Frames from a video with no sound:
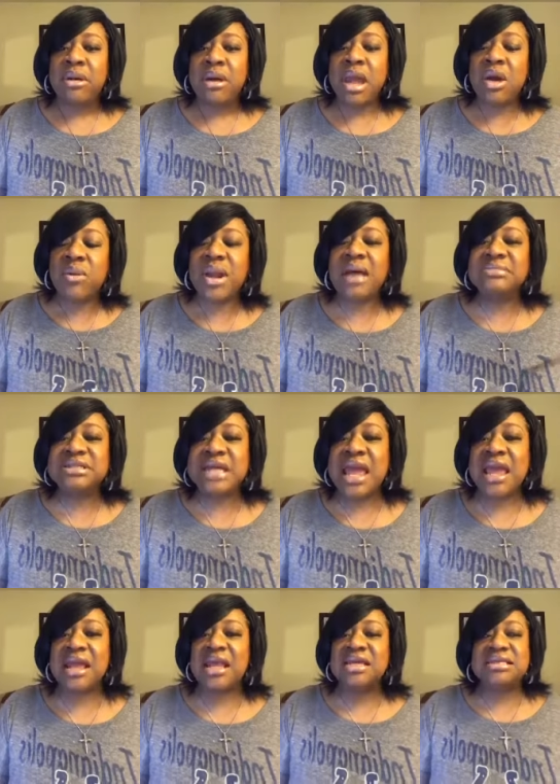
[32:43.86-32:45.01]
Hear what I'm
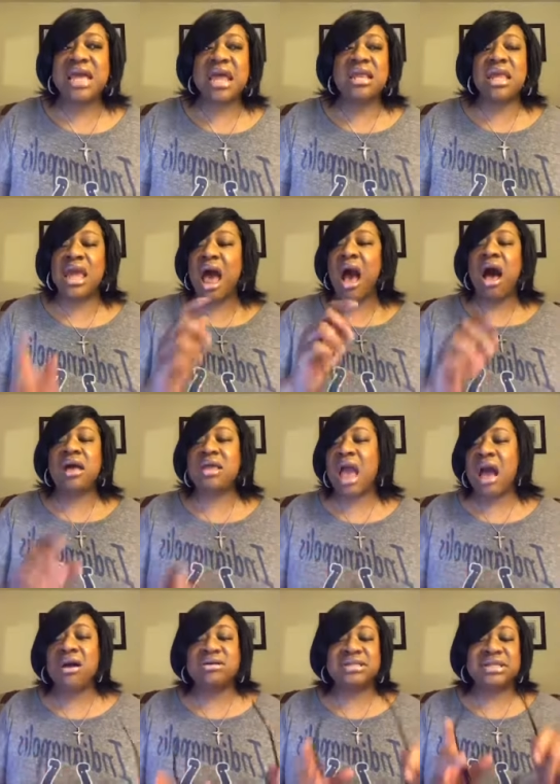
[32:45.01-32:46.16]
saying? He said, yeah, all
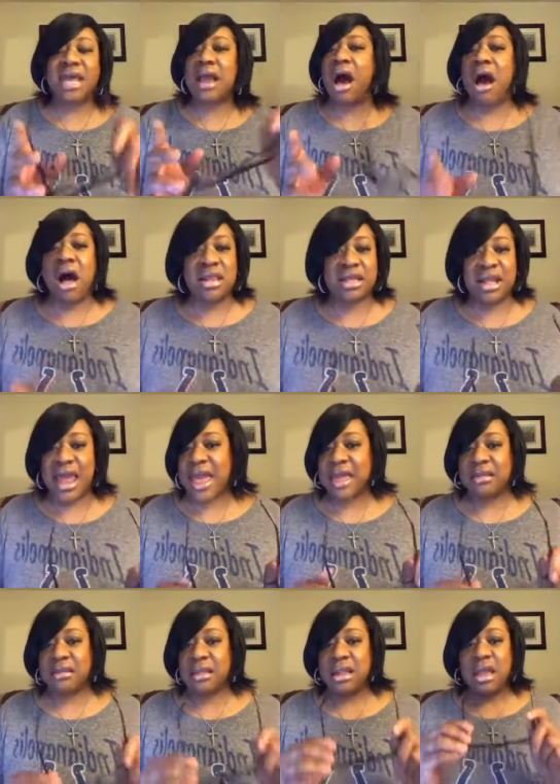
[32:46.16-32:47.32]
y'all gonna say all of that.
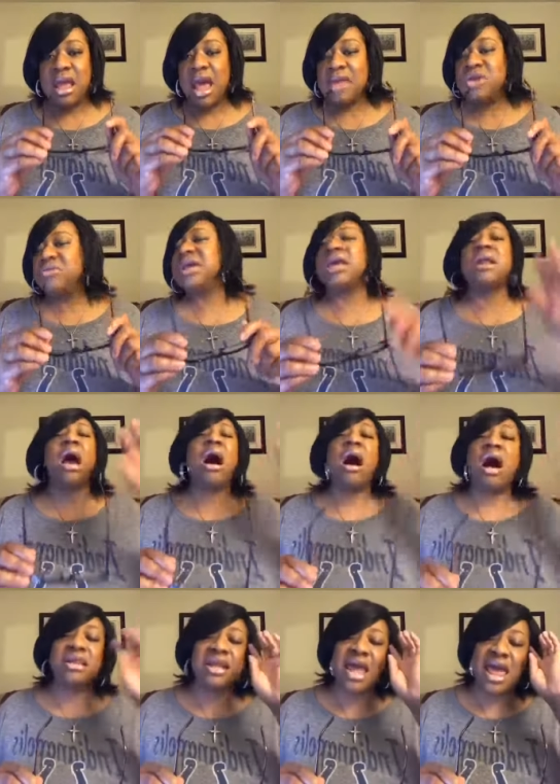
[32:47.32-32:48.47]
You did
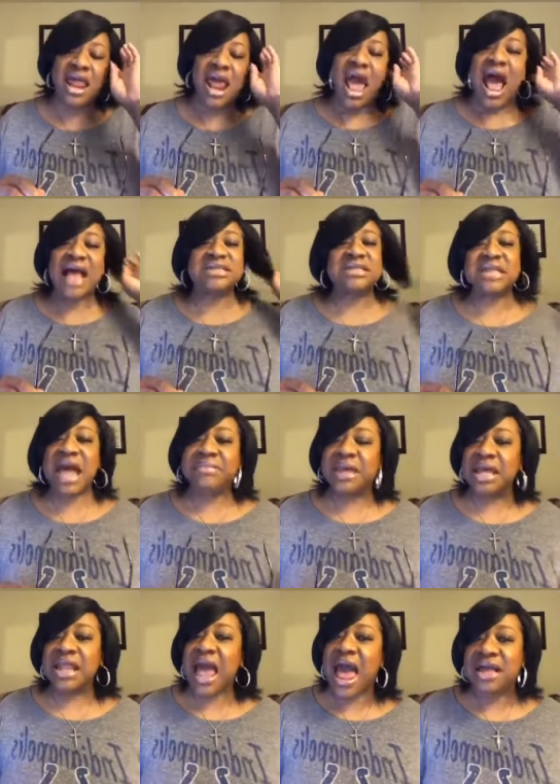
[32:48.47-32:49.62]
all of that. I stopped
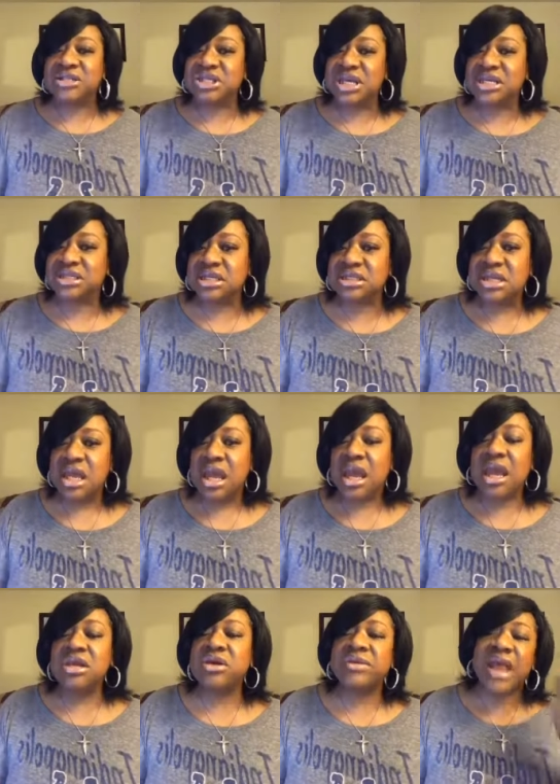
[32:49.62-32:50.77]
getting high, Jesus,
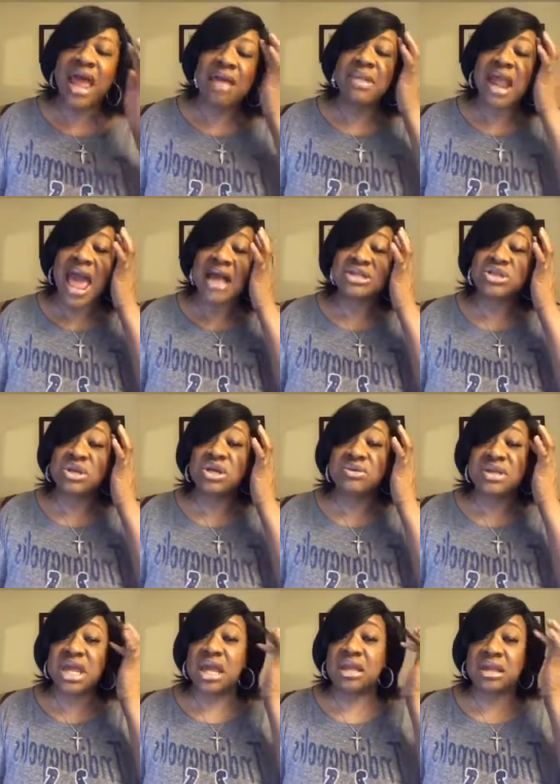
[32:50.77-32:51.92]
in your name. And actually you
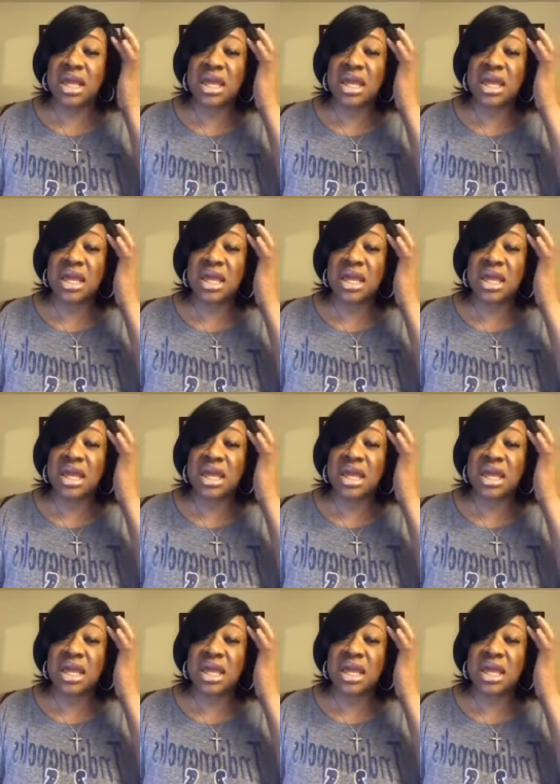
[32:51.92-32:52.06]
didn't.